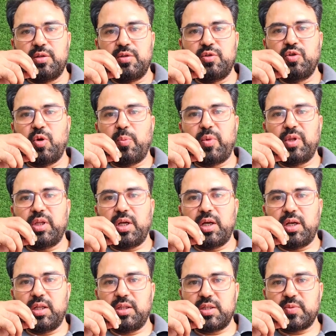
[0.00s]
You open the
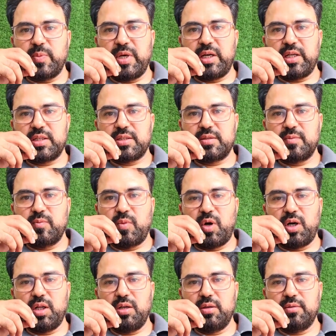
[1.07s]
another schematics
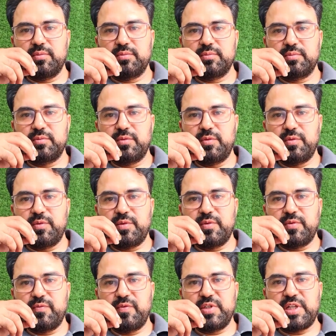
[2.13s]
model
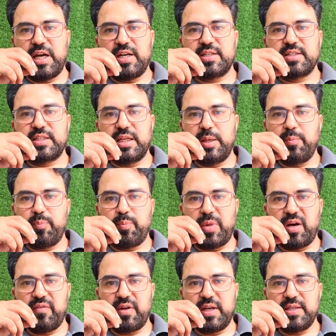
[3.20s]
which had same
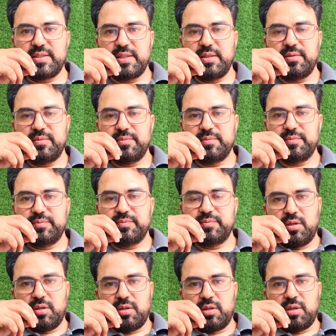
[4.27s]
power IC.
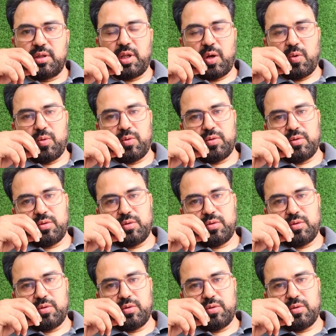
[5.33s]
Now